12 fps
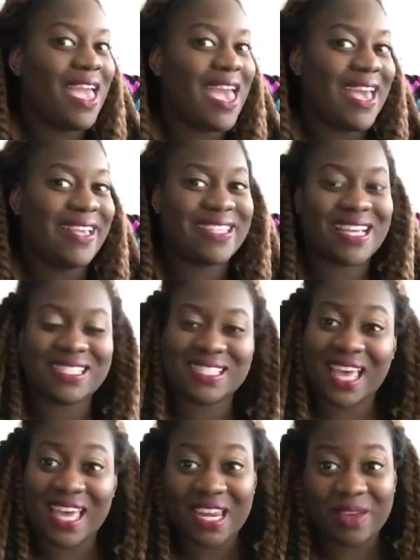as I
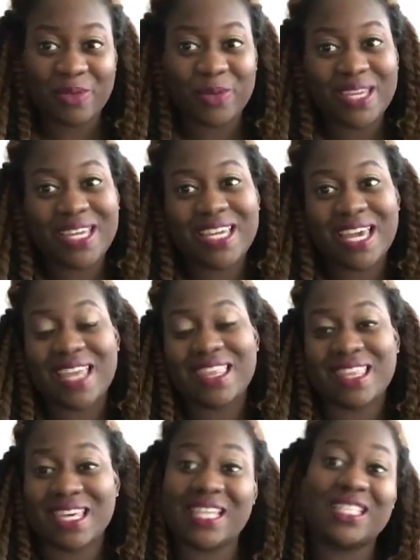said, if we
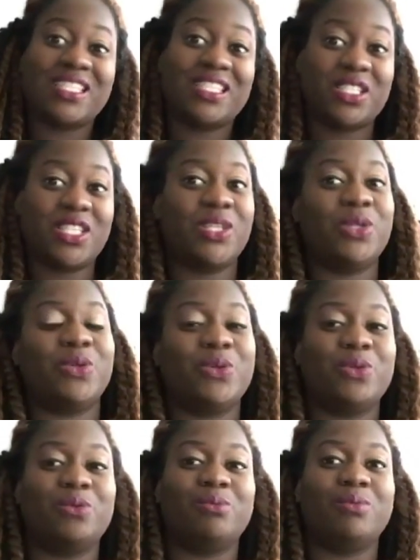get this
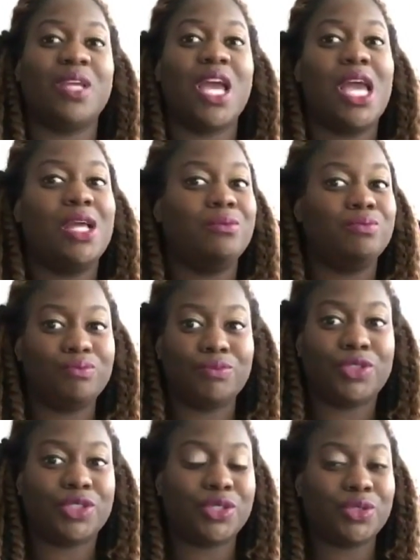to
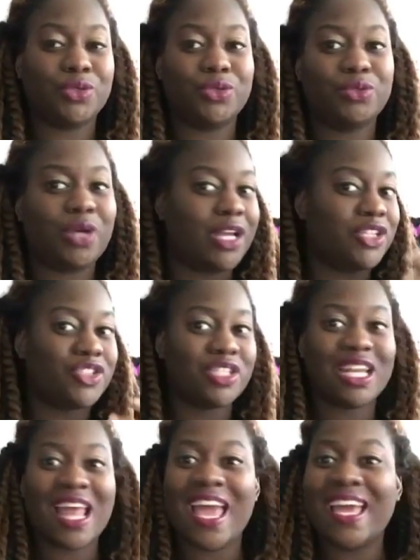
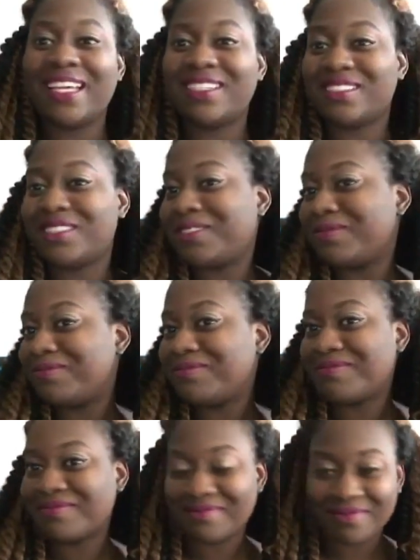200 likes
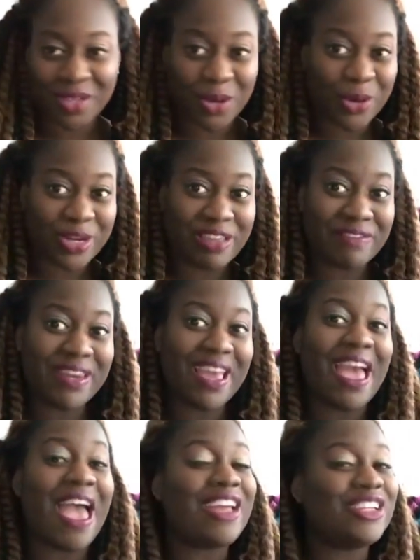or even
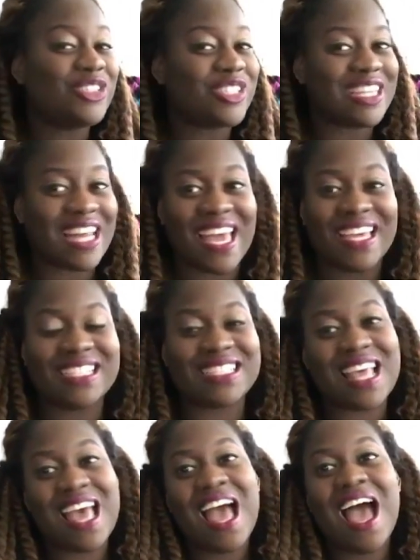100 likes,
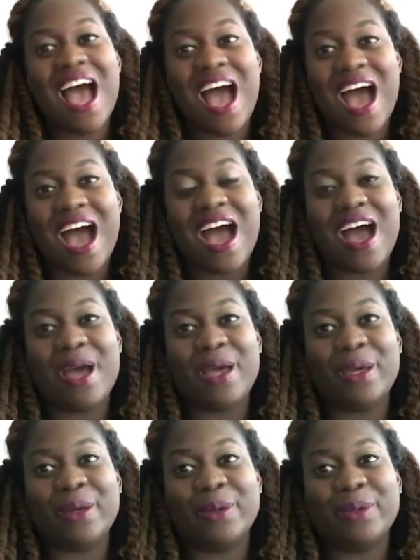
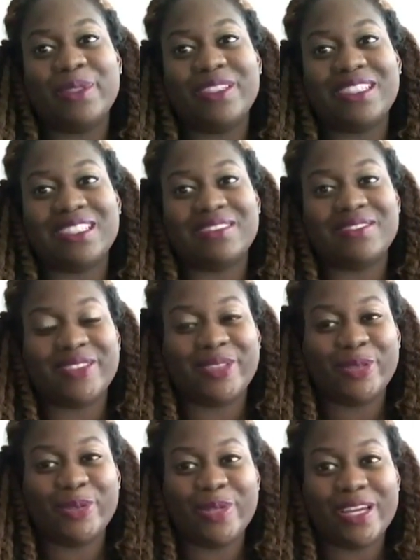I will give
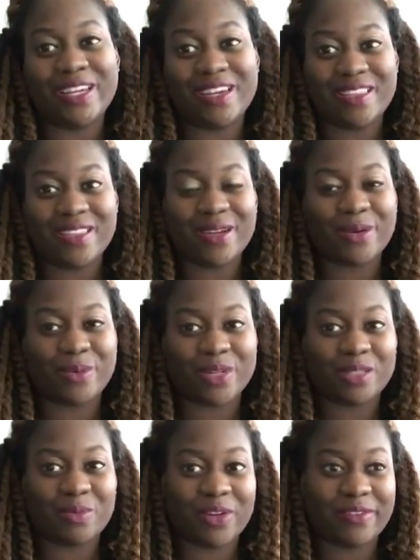you another
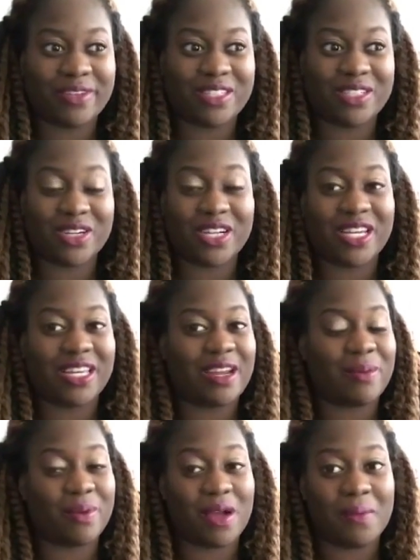worst boyfriend story, and
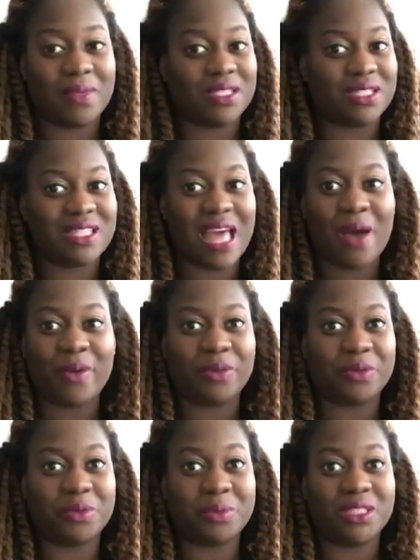I promise that
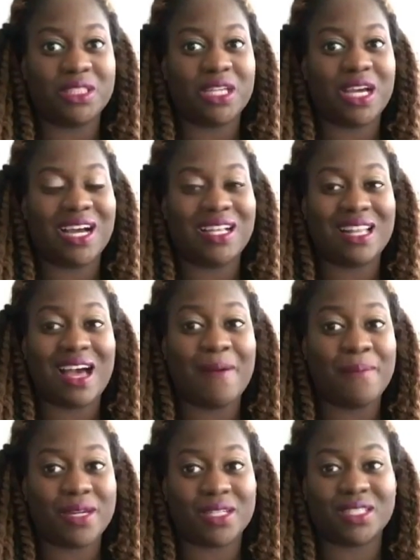one will be a
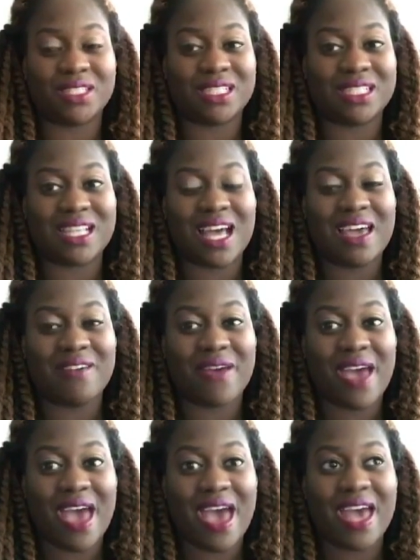lot better because I have
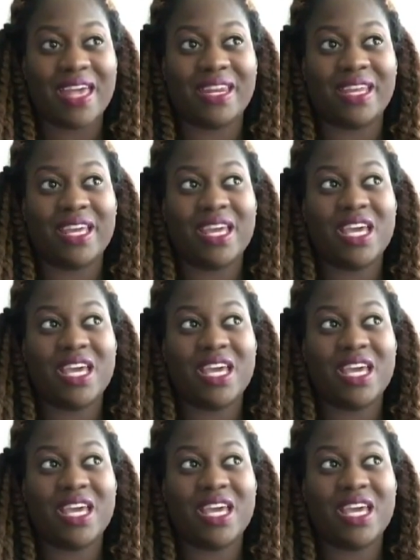had